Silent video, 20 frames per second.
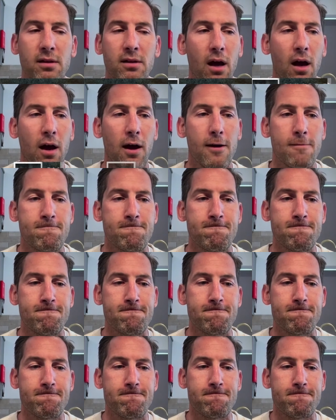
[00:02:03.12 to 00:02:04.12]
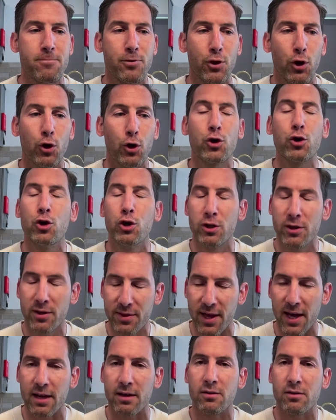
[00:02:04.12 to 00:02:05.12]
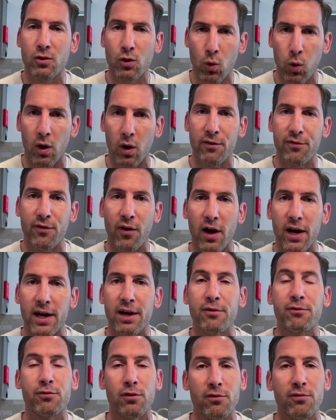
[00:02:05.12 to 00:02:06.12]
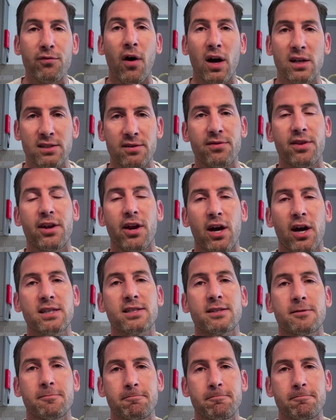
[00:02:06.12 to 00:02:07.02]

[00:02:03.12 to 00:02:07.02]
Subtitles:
that could then qualify it for a fight of the night.